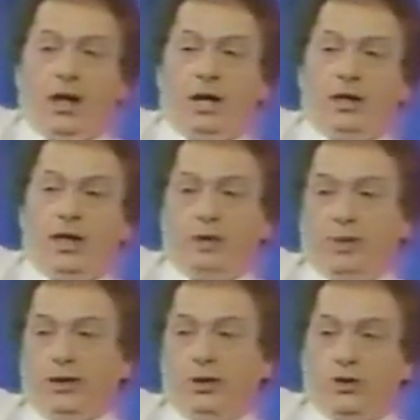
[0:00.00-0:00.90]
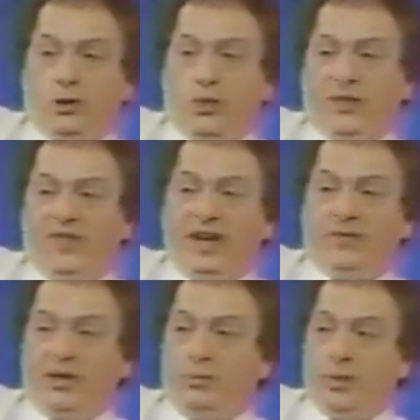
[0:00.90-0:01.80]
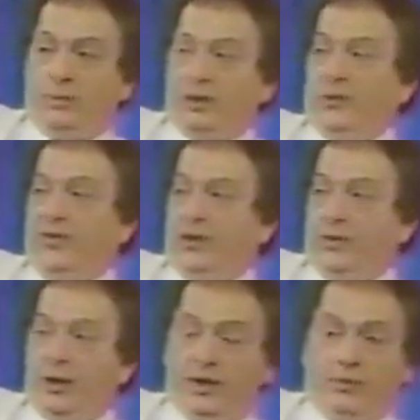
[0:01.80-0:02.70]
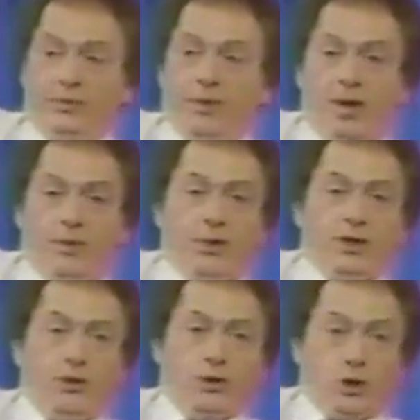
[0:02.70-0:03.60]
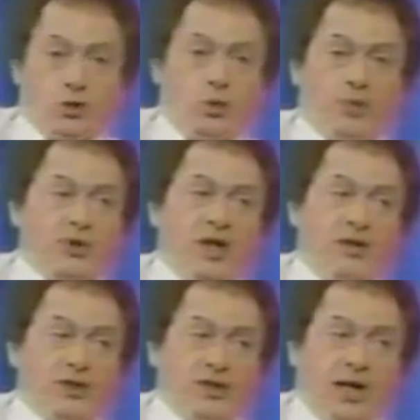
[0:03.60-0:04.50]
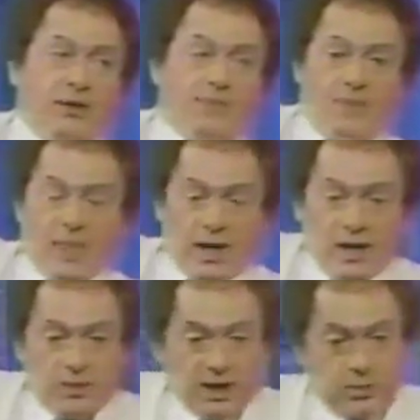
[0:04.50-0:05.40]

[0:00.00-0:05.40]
Mm-hmm. Anybody under 25 here probably never even heard of him, but he was a superstar of his time. And when I